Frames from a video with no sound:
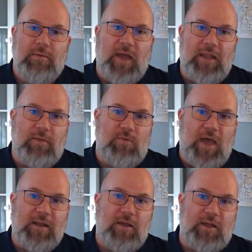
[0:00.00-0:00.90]

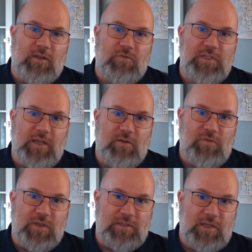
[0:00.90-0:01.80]
That kind of
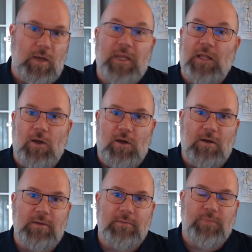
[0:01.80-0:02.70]
stuff is coming
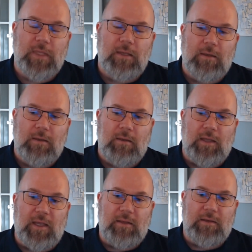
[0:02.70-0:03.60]
along,
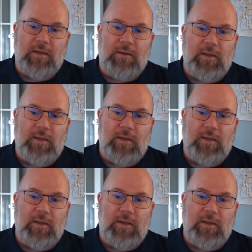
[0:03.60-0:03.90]
and